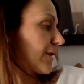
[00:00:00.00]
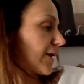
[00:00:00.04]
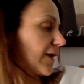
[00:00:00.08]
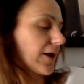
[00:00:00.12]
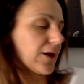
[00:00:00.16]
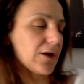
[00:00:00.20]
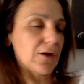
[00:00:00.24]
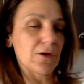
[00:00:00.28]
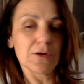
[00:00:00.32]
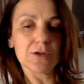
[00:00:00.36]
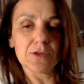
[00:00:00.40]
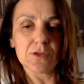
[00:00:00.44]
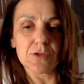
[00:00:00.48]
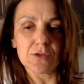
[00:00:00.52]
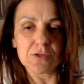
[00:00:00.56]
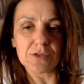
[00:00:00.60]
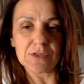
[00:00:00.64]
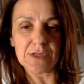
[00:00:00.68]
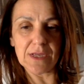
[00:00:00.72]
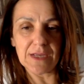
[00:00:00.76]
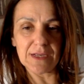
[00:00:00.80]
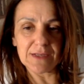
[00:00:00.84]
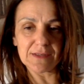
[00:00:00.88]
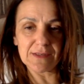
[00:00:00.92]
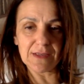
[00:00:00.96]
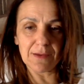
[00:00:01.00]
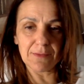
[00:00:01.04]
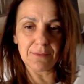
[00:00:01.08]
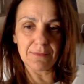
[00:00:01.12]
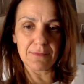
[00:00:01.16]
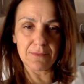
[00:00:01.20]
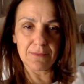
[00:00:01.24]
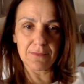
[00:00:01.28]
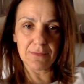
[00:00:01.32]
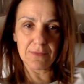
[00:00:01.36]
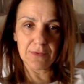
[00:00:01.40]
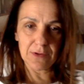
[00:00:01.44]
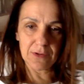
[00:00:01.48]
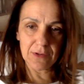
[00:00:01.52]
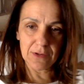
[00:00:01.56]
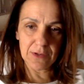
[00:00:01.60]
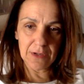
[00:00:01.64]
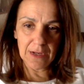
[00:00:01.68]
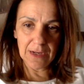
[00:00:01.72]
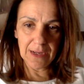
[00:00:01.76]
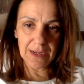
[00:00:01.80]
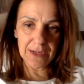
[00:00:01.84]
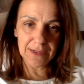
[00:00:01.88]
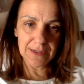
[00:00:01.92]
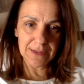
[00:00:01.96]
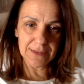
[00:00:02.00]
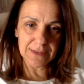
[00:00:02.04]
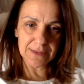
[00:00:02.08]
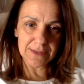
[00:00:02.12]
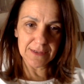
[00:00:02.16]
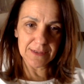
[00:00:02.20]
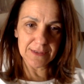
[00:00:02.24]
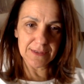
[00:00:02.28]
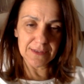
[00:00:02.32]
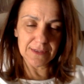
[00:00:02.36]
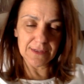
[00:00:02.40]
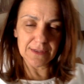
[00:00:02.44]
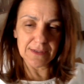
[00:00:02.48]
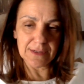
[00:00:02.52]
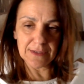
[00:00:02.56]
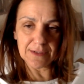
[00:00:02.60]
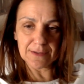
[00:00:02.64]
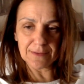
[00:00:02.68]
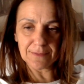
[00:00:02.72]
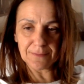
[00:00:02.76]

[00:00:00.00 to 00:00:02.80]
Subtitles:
I'm going to take some lights.